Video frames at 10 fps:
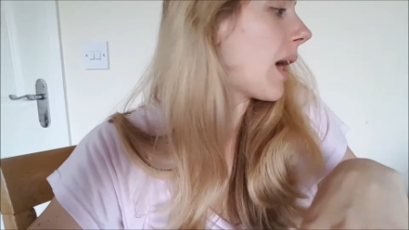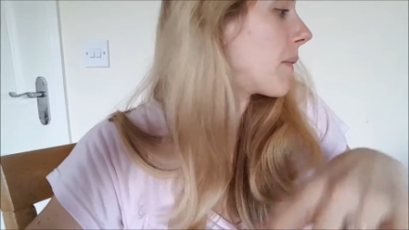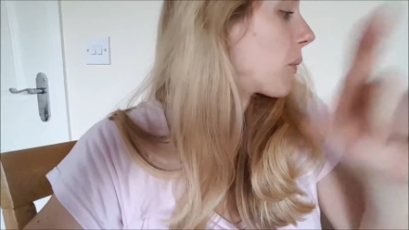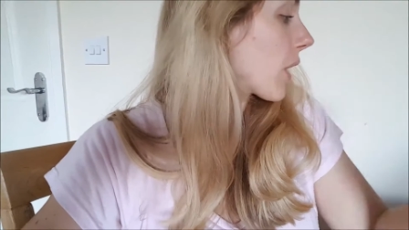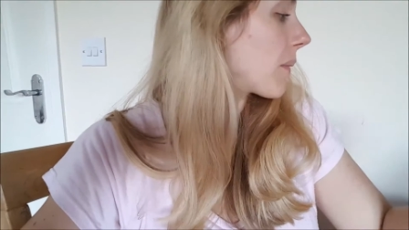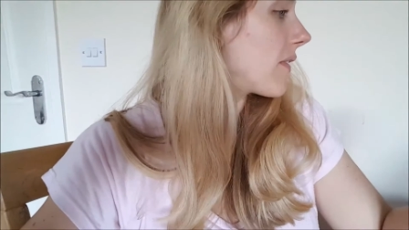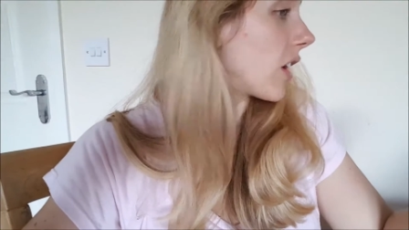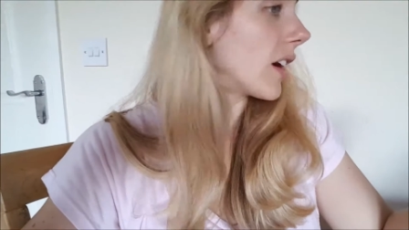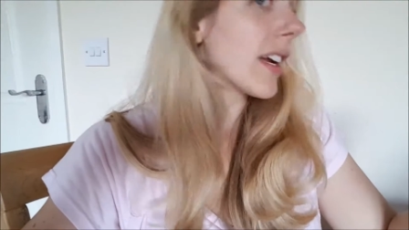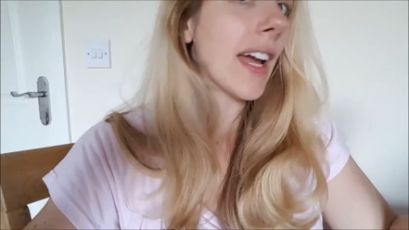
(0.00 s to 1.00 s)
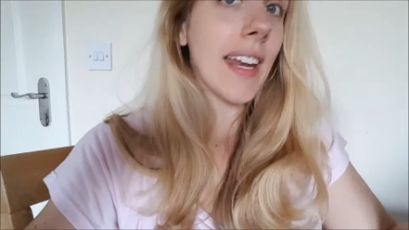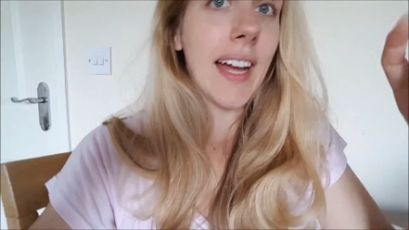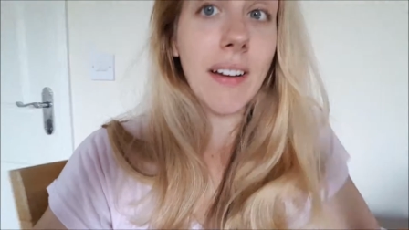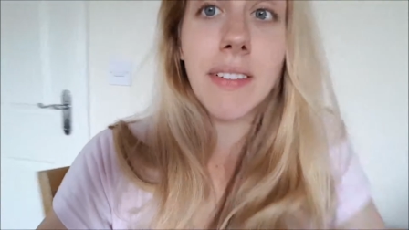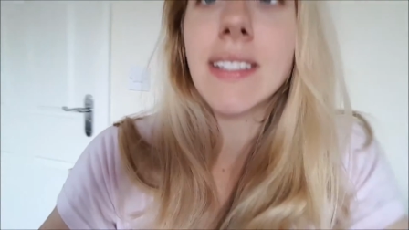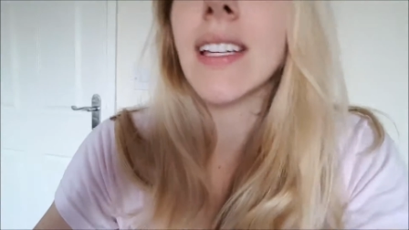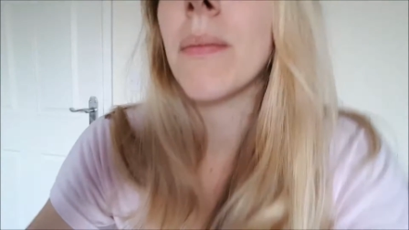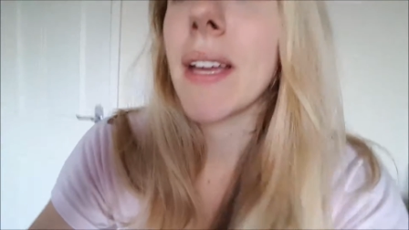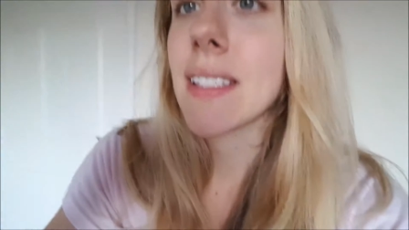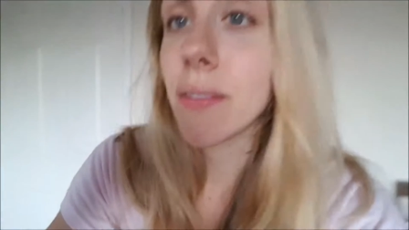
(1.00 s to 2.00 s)
I'm gonna work on my vlog and Alvin's
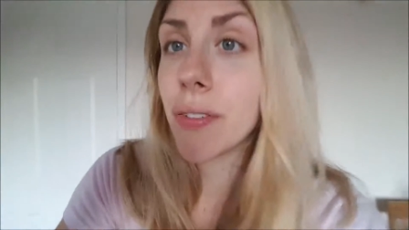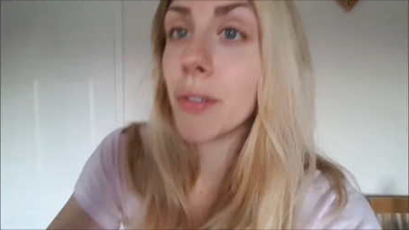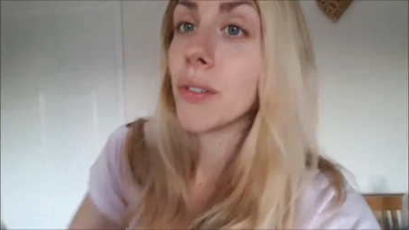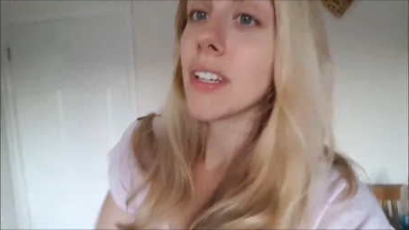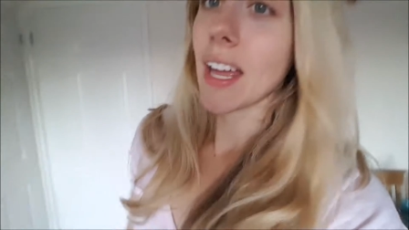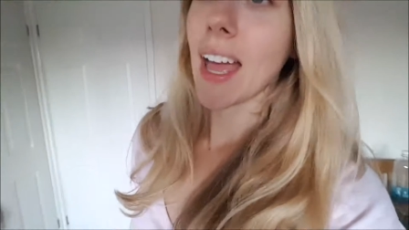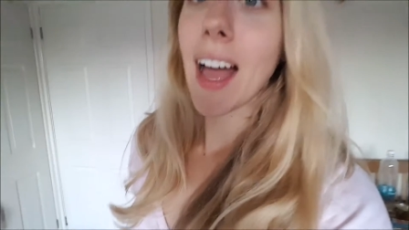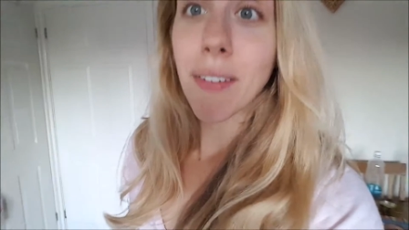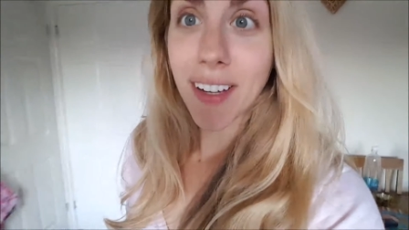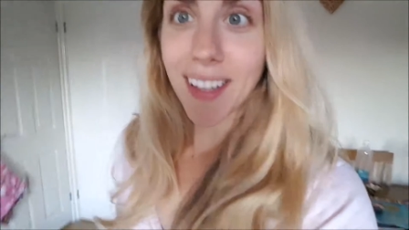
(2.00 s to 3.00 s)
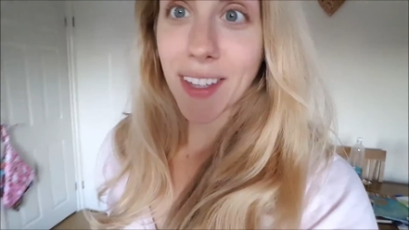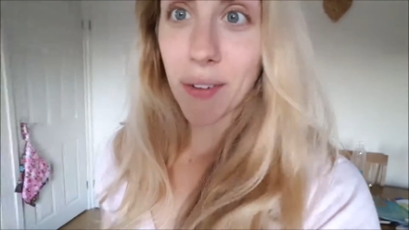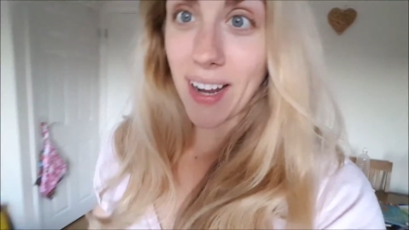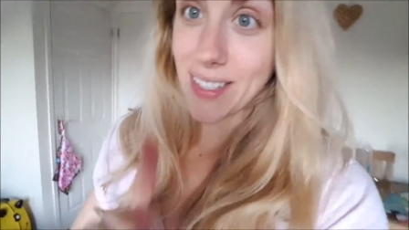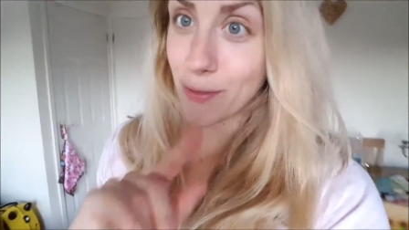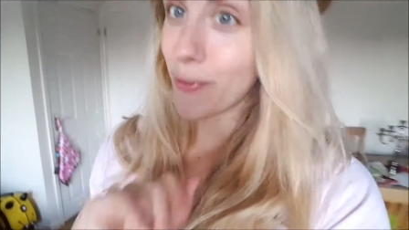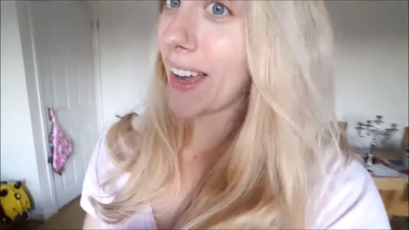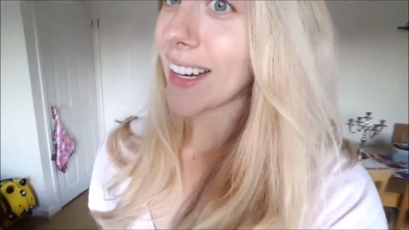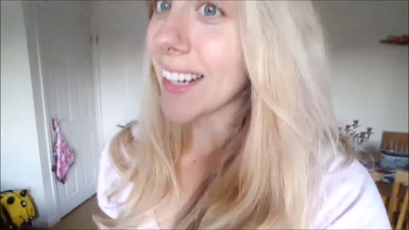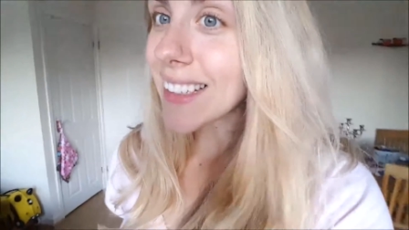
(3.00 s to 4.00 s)
gonna make some food. Alvin cut the grass
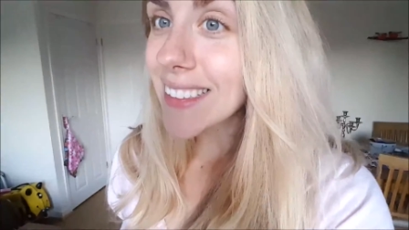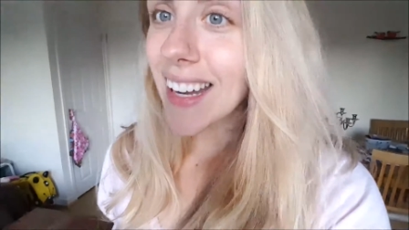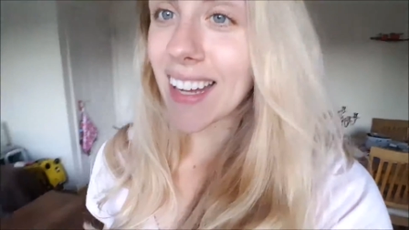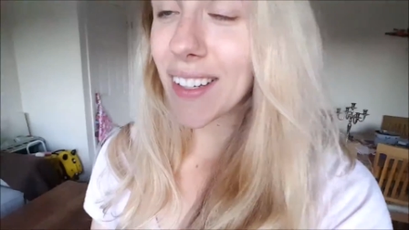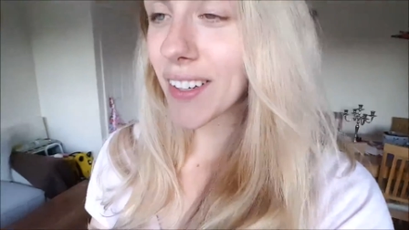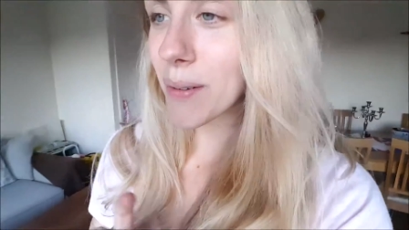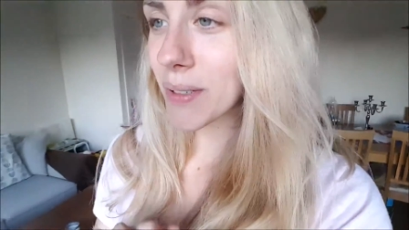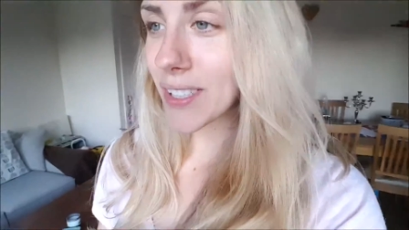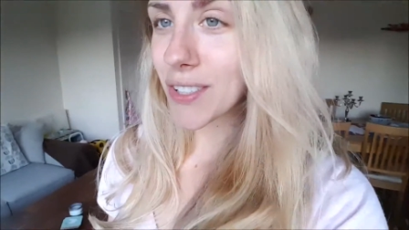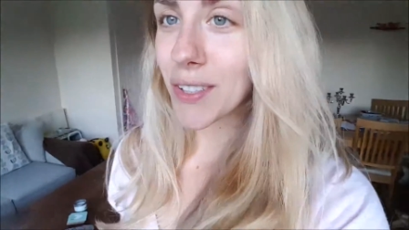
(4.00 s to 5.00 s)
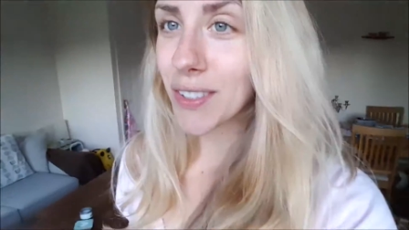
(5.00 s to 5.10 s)
finally today. Look, I'm gonna show